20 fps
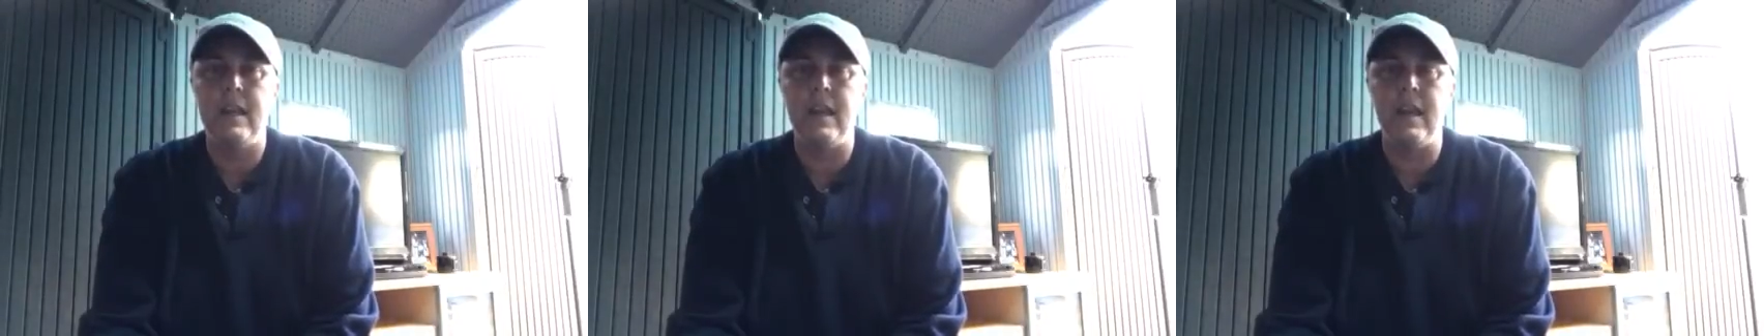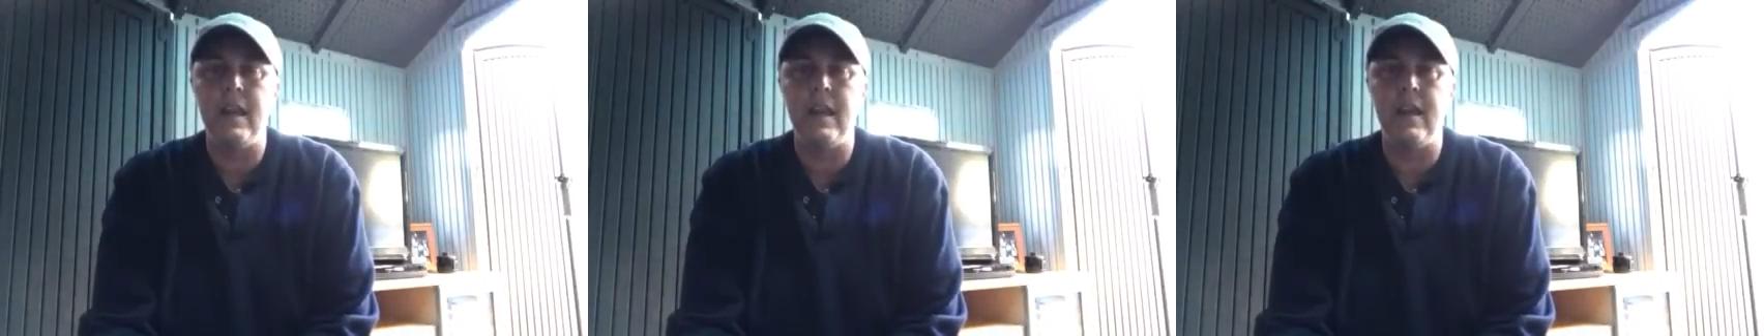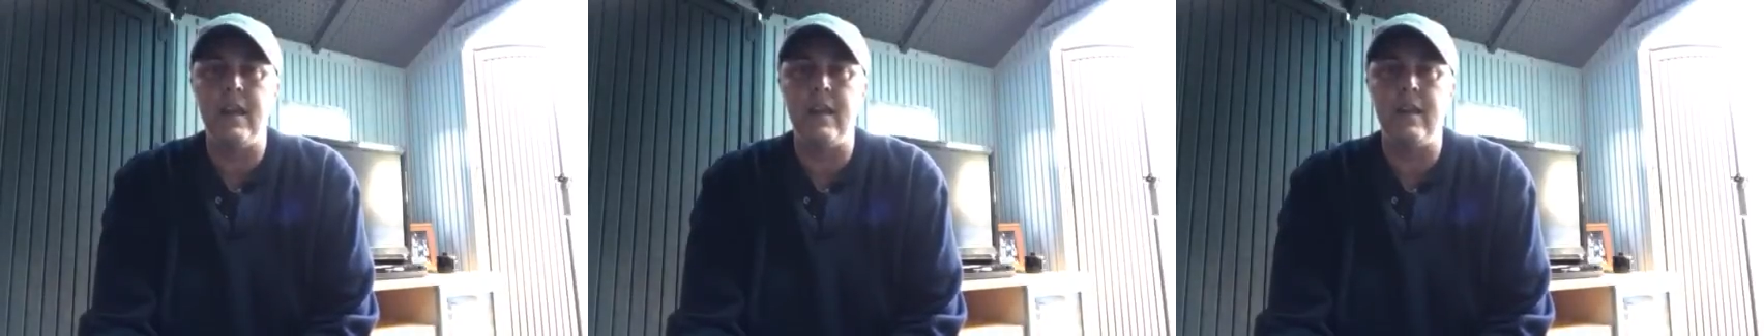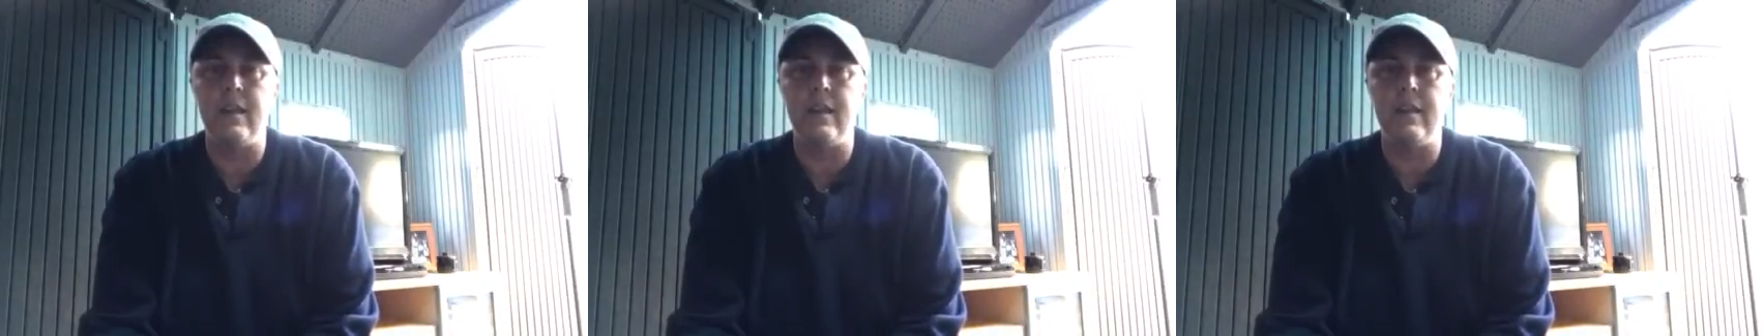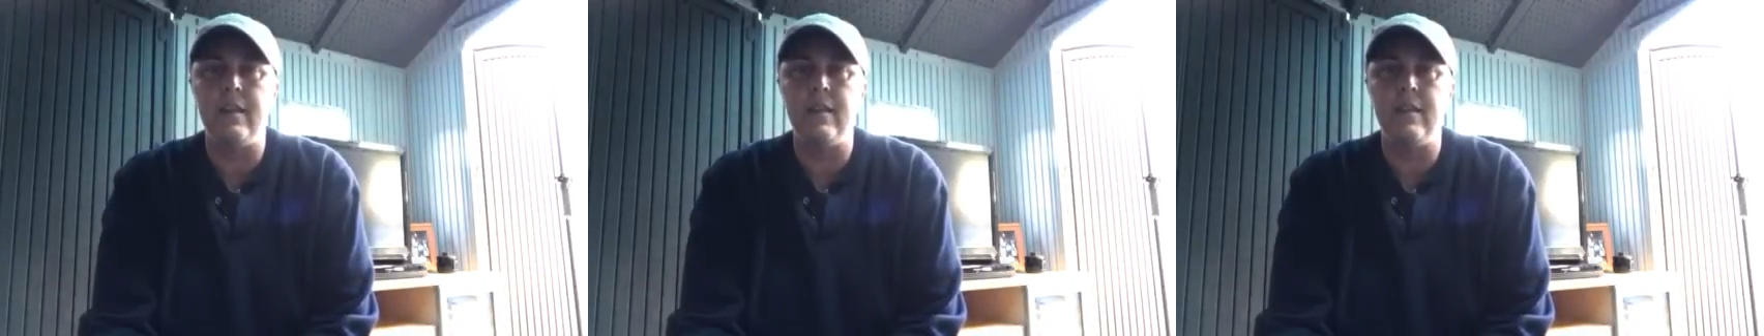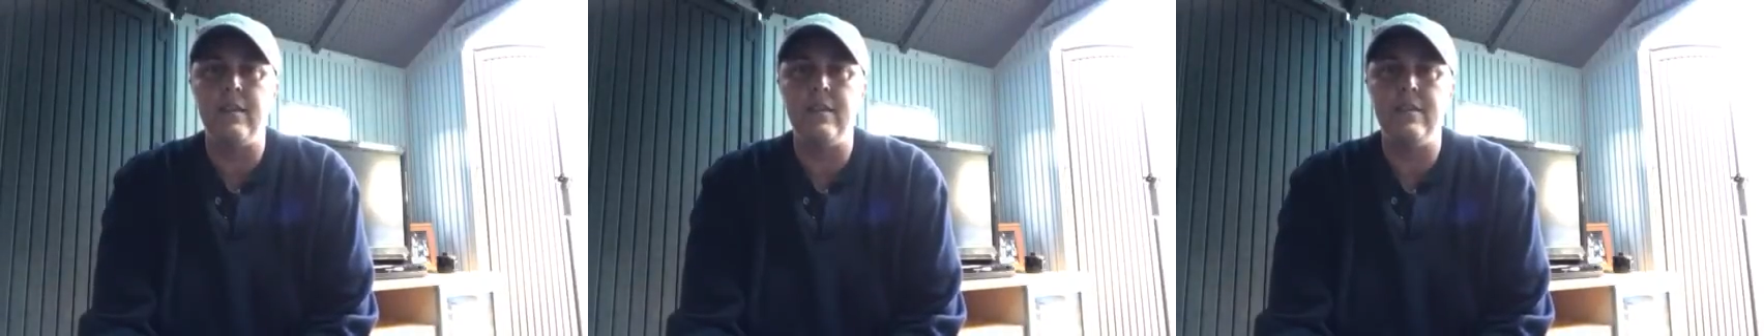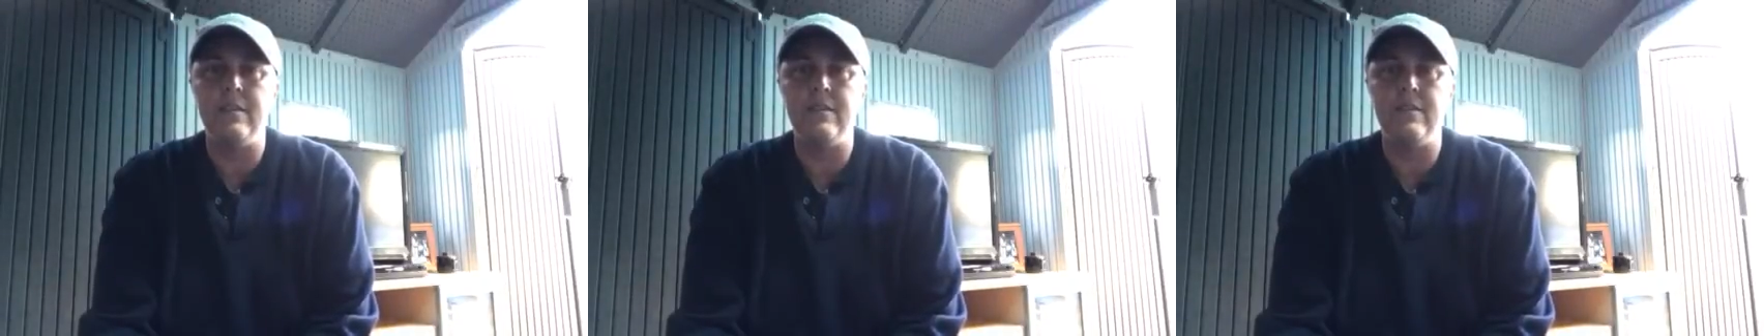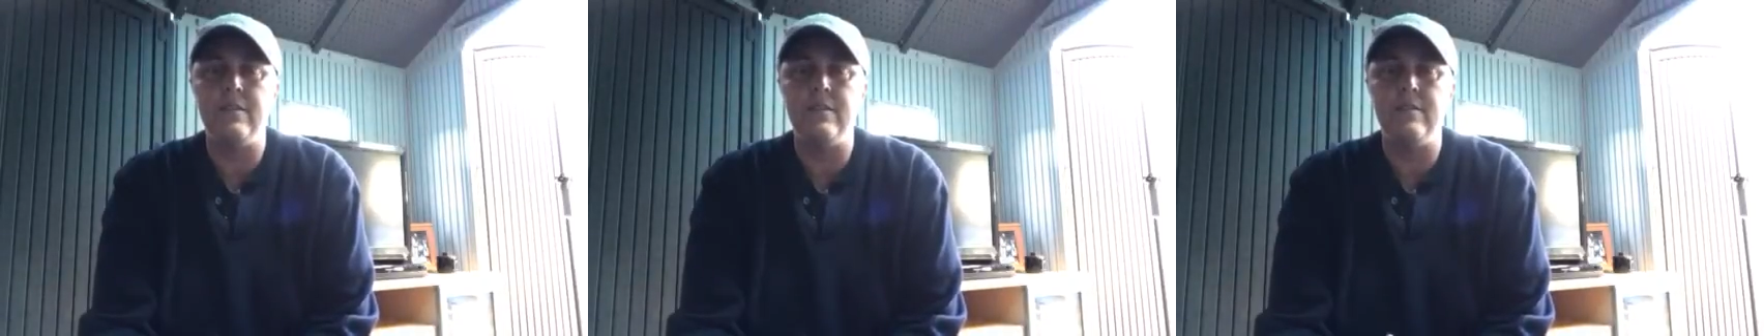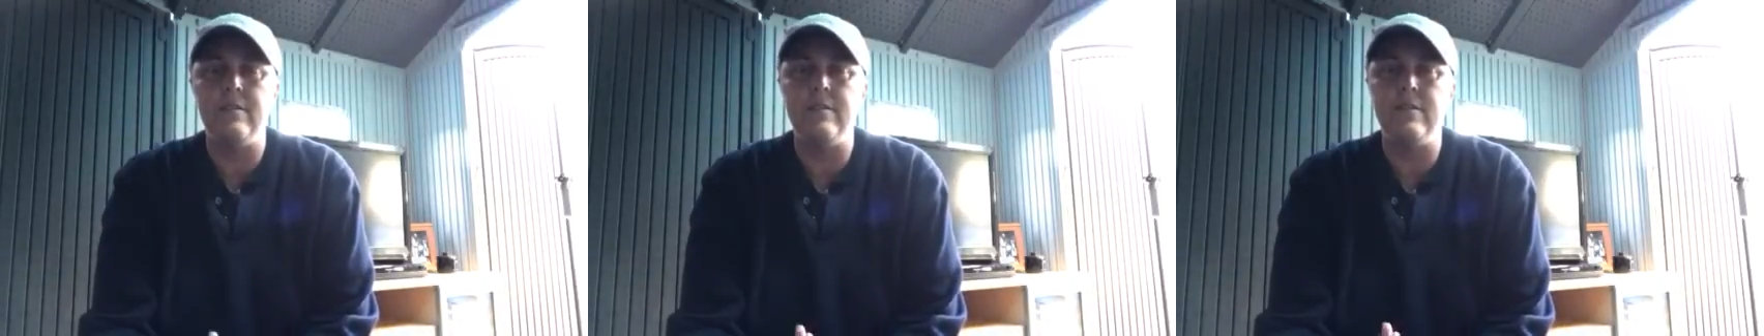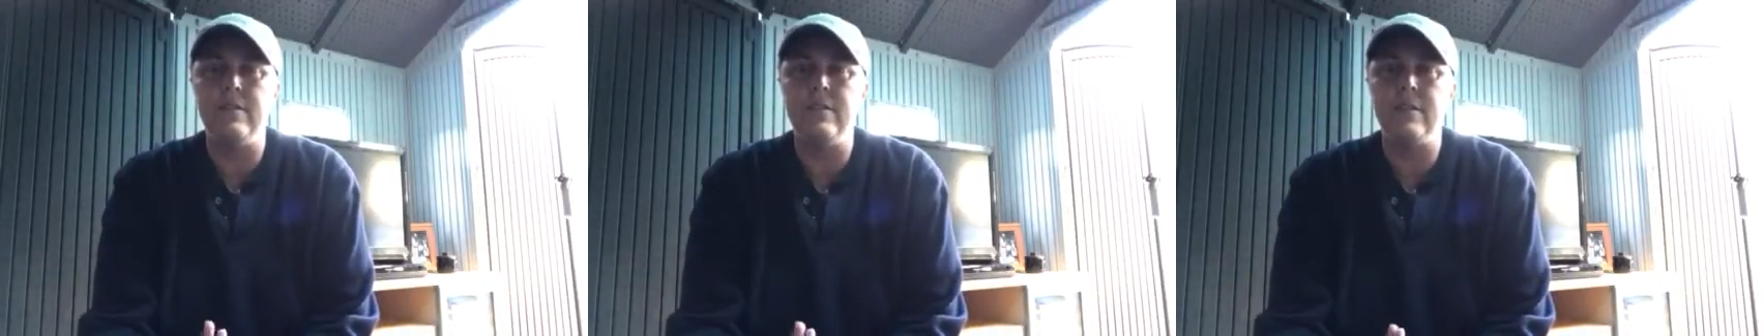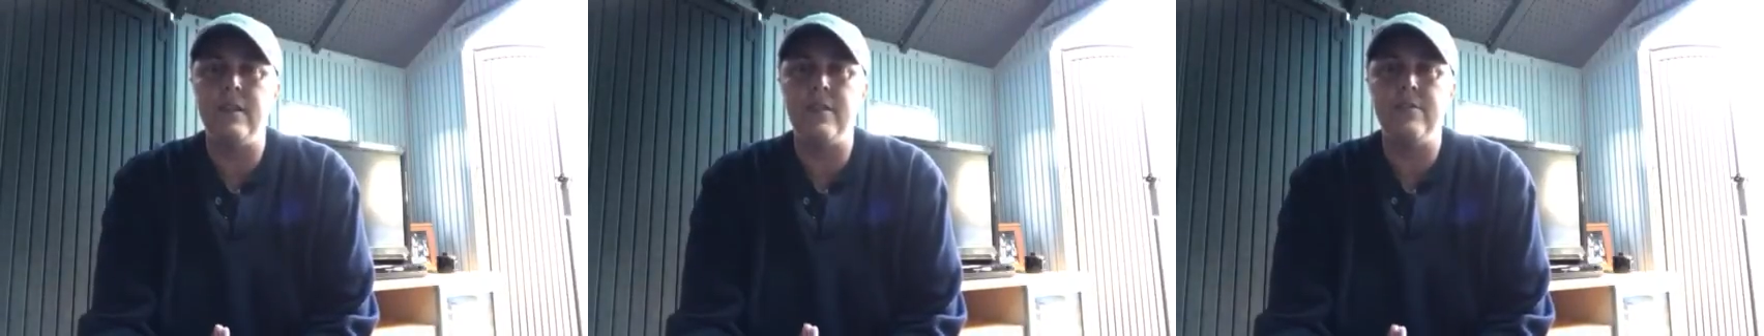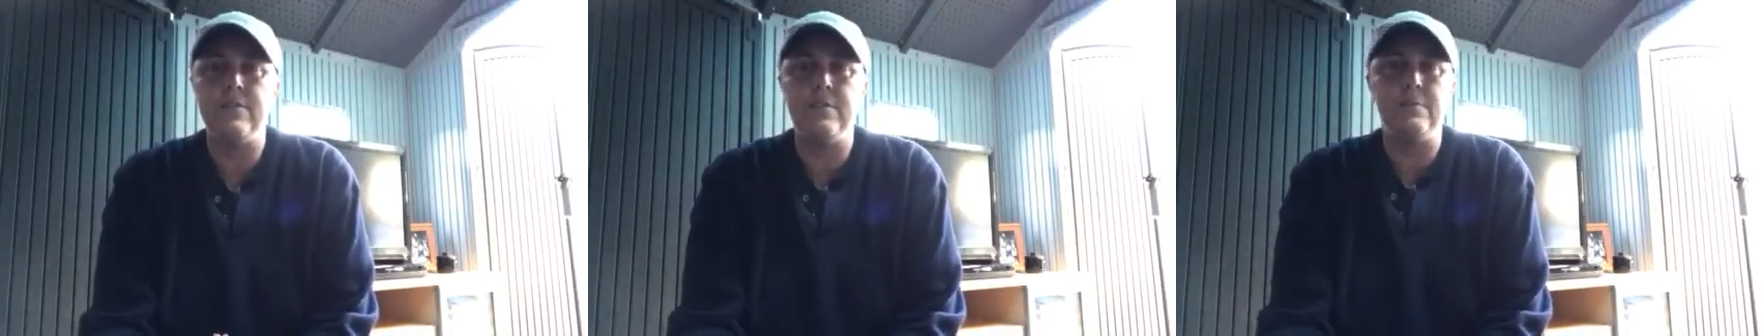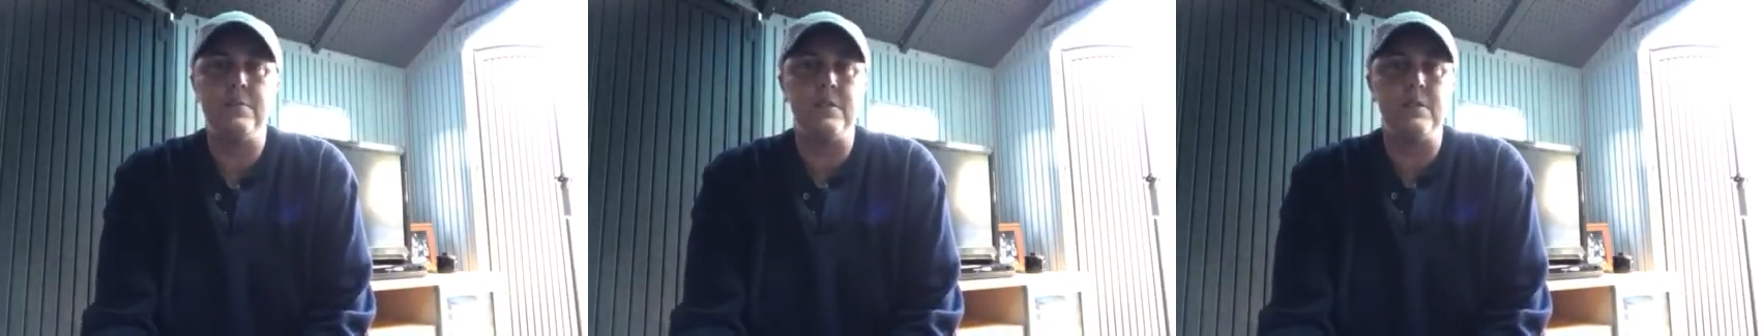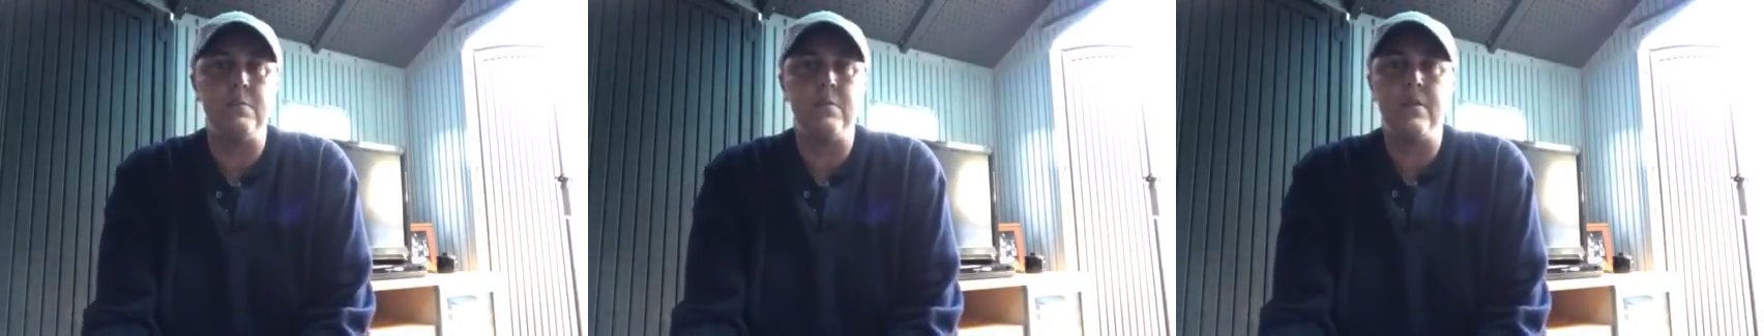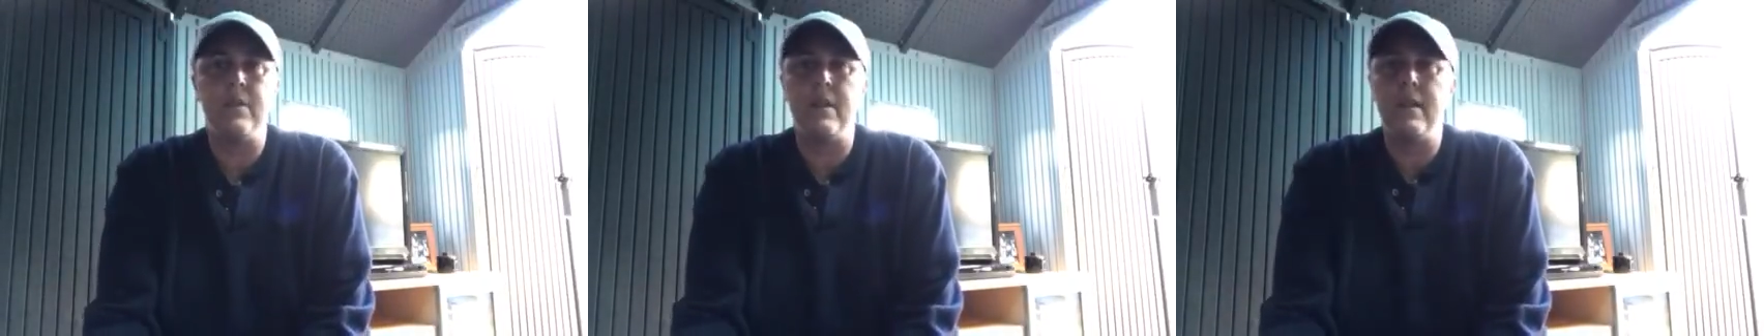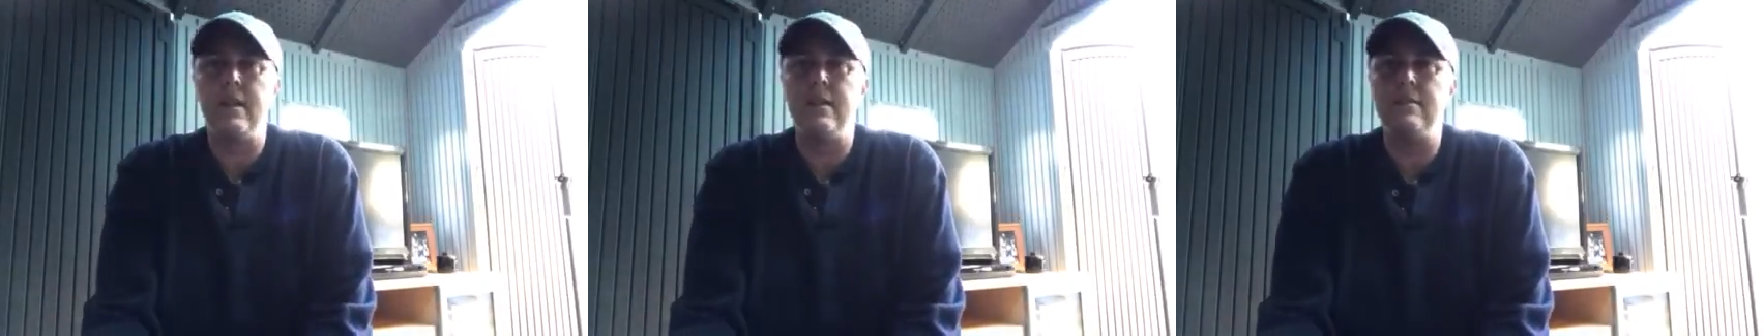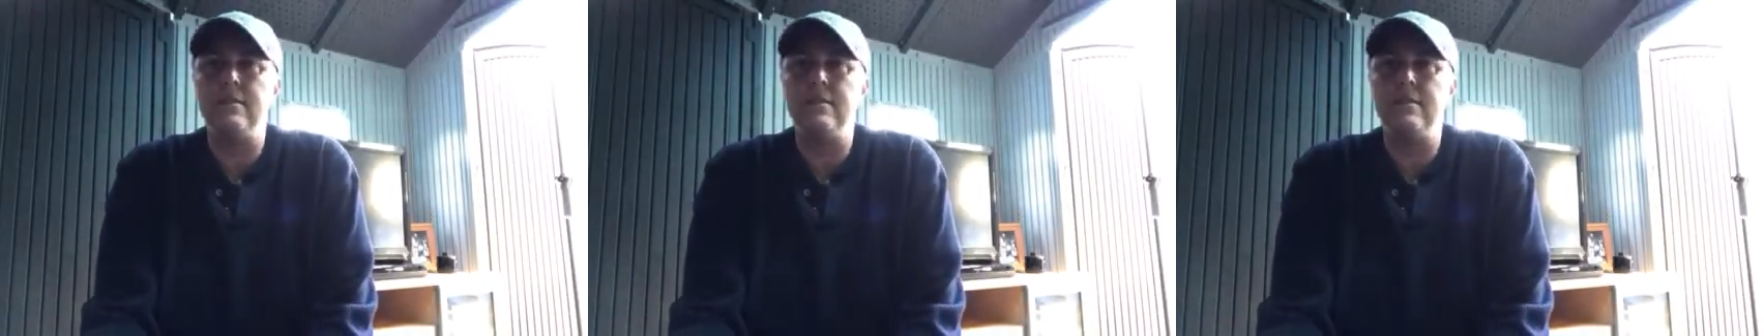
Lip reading: and just have some sympathy